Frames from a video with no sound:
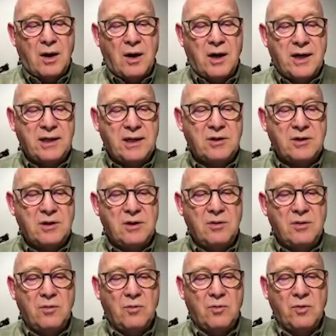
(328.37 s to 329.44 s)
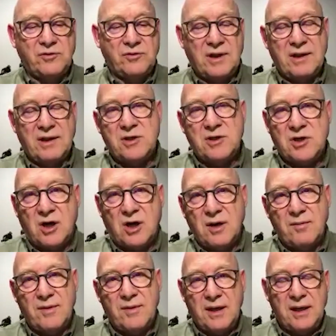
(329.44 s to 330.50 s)
I was at the
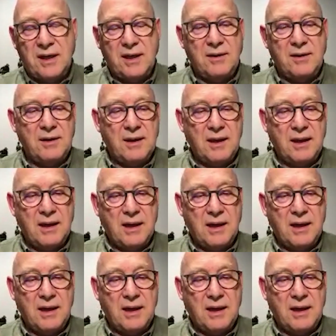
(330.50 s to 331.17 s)
time the